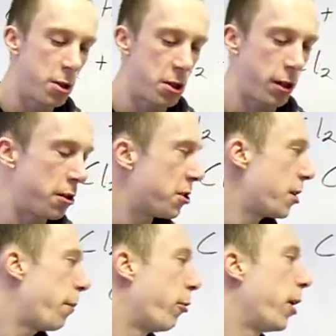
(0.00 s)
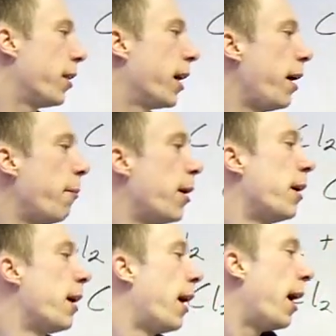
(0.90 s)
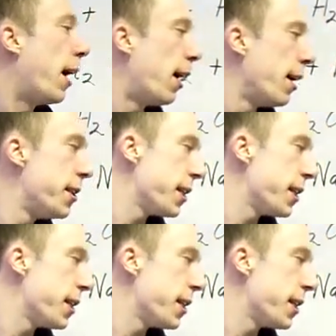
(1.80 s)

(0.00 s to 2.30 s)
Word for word: just so you can separate them. And